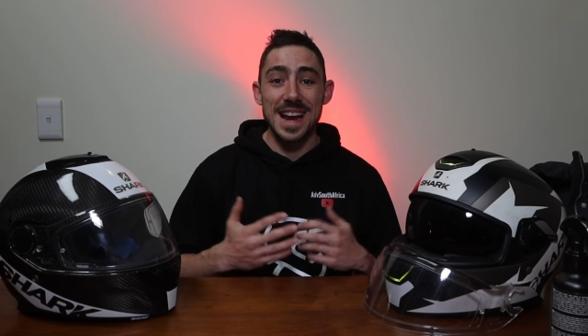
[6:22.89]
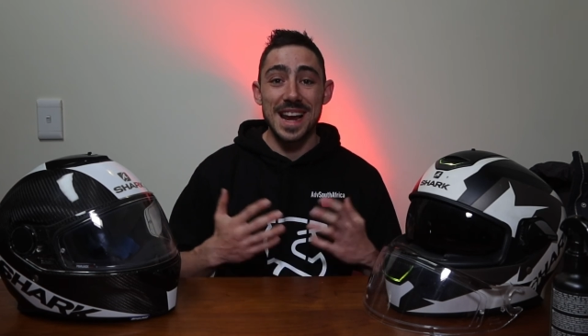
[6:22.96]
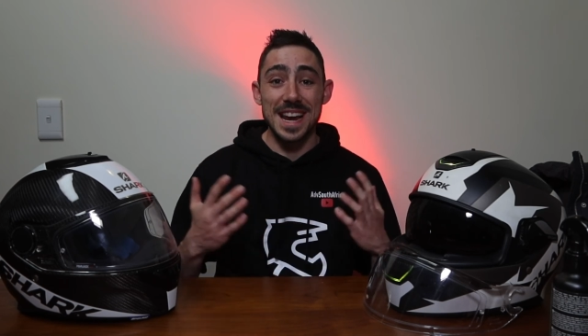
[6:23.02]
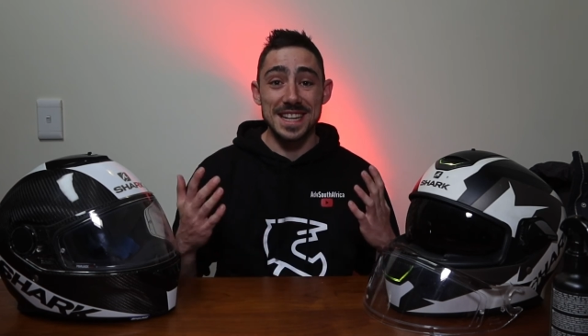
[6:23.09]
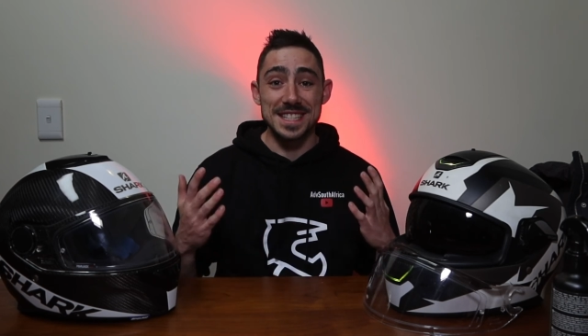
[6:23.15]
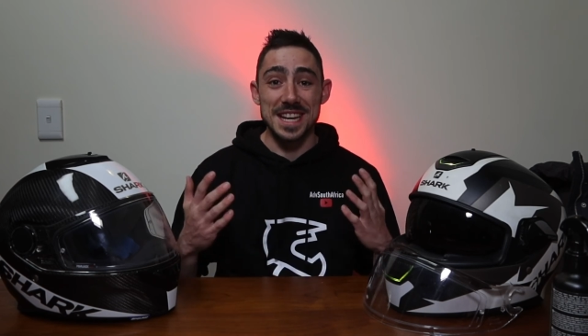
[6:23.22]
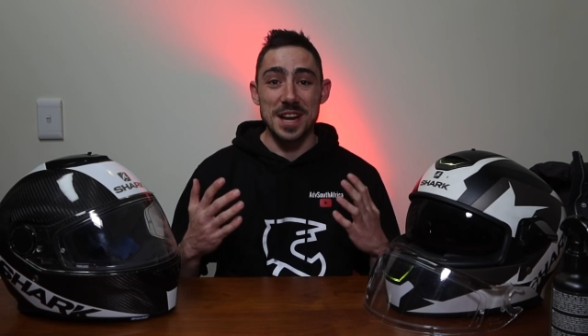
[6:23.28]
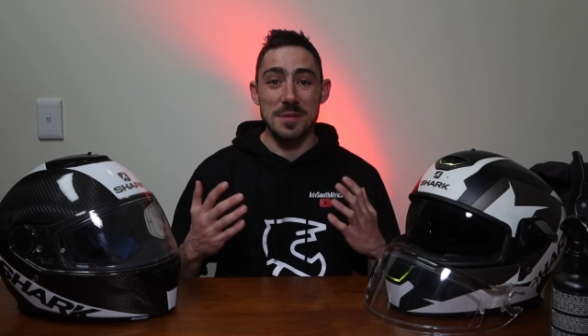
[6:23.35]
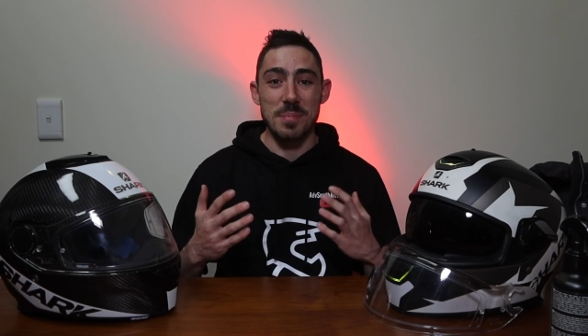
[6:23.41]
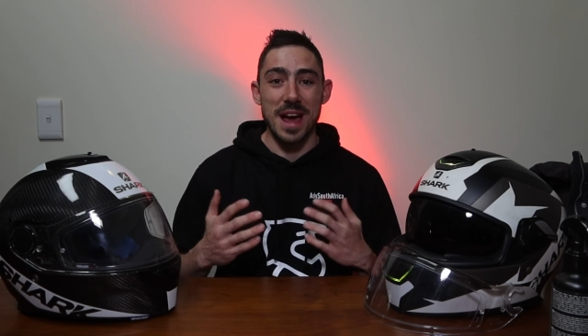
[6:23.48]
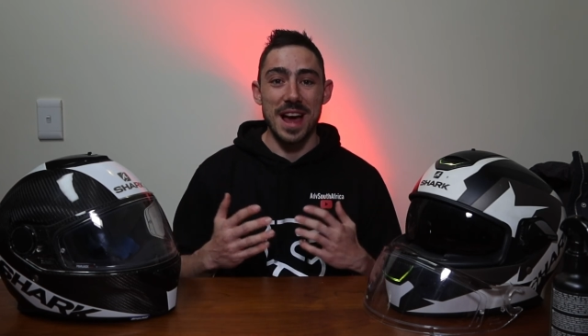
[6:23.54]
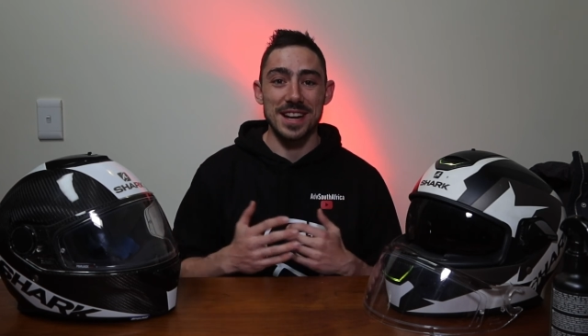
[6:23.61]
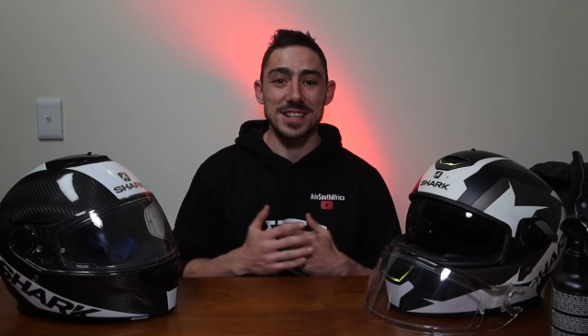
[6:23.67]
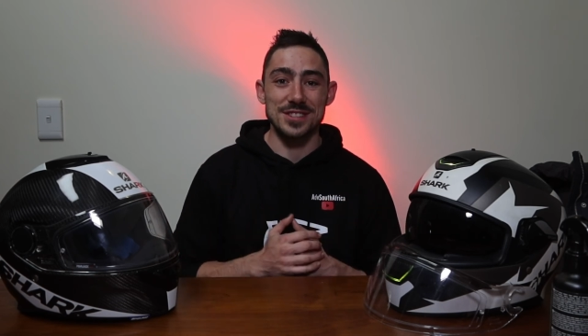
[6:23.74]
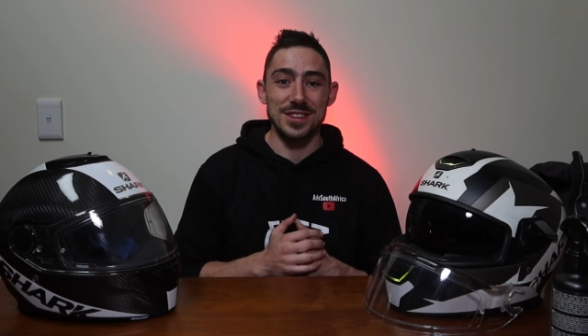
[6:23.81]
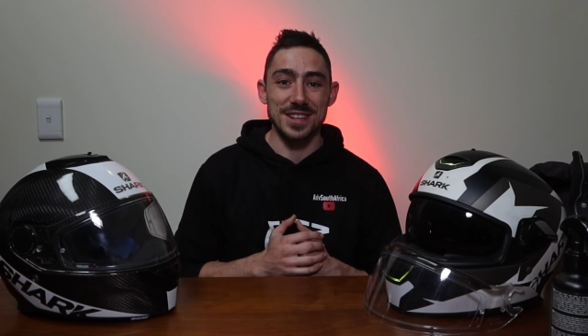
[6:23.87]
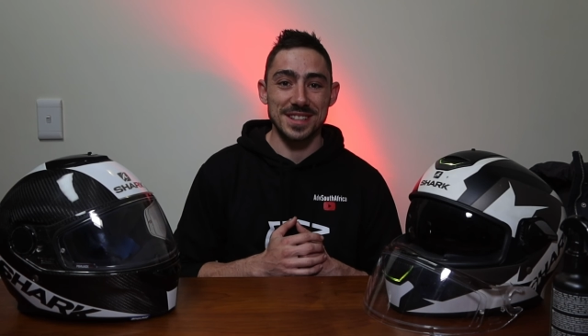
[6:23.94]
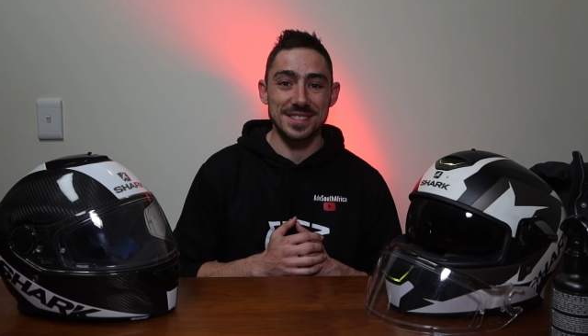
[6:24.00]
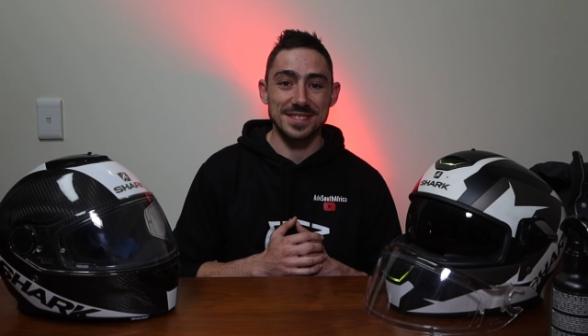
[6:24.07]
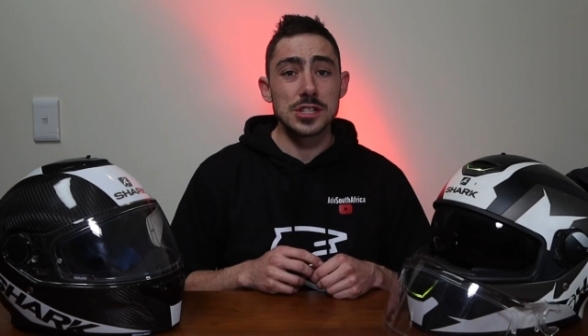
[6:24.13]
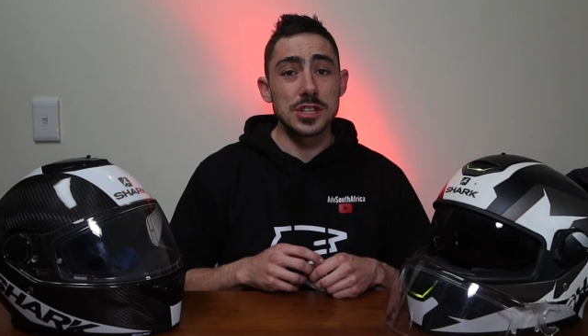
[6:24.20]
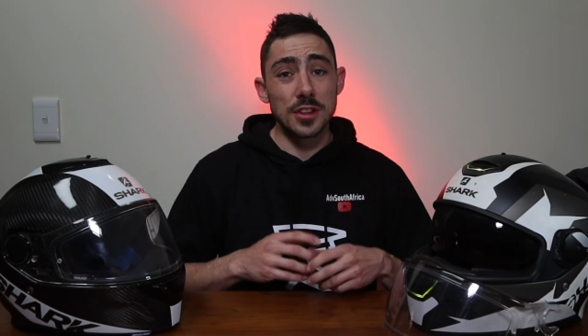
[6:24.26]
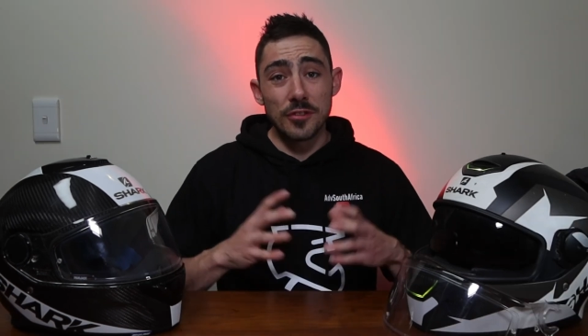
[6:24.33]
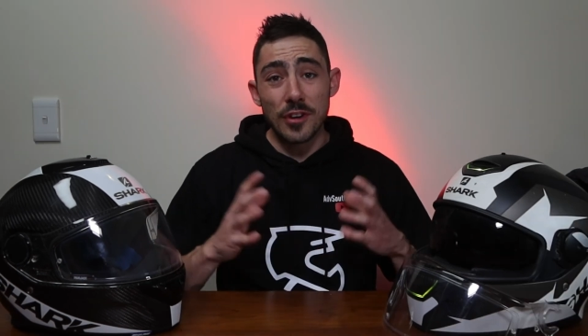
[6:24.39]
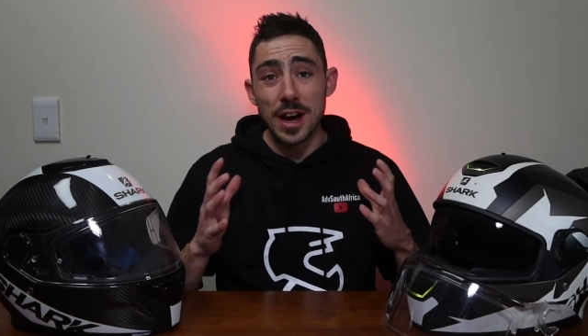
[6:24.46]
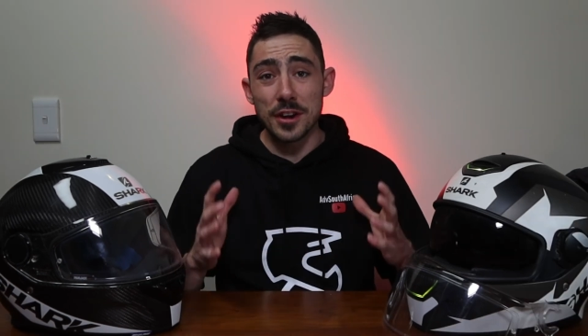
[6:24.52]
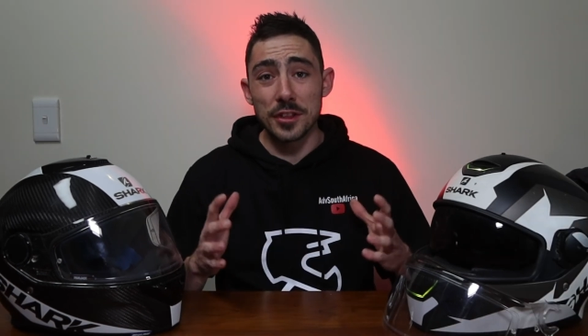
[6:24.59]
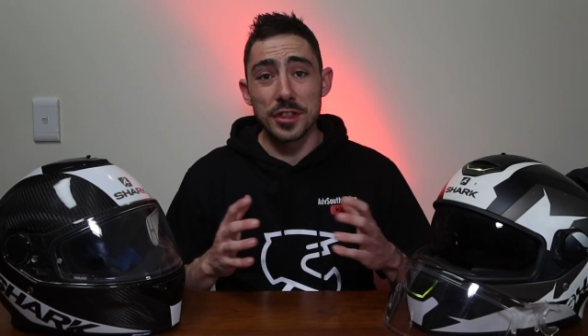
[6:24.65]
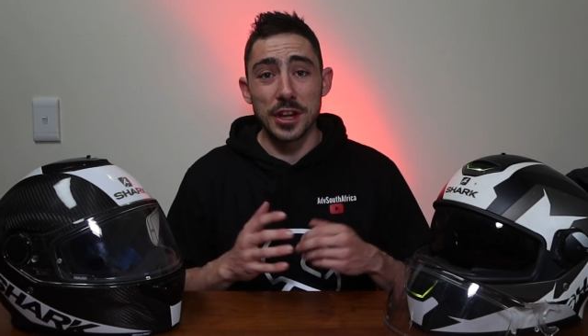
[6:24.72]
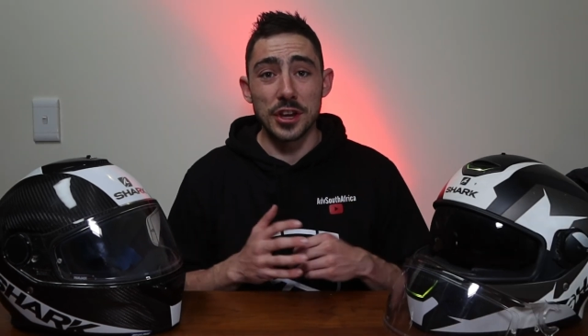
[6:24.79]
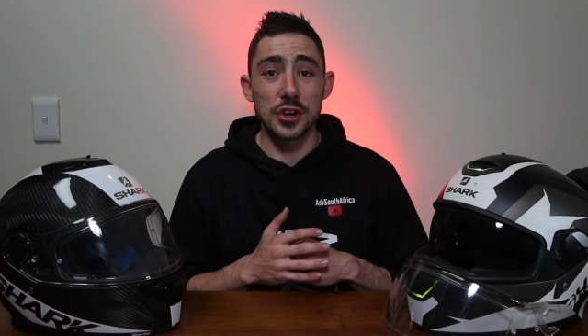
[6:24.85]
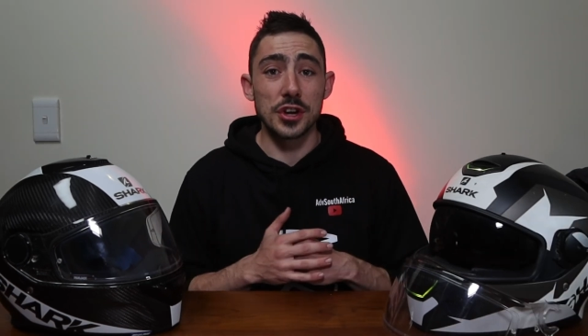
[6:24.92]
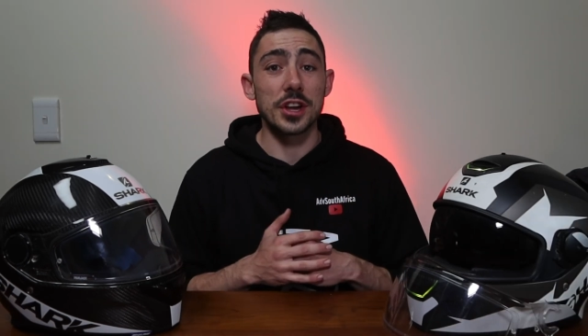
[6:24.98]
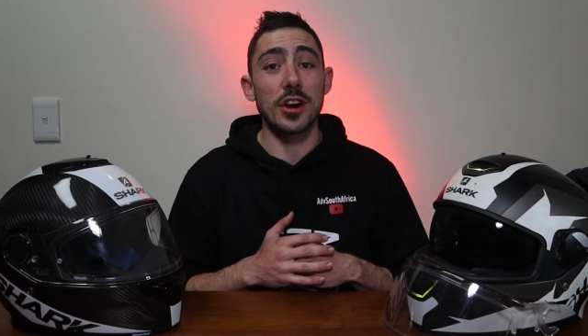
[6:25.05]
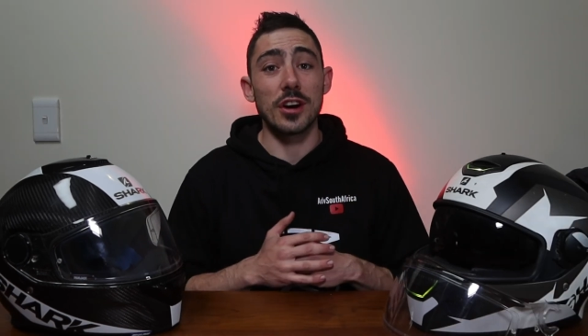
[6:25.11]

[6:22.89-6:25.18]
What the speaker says: Let's get back to it. So the final thing you can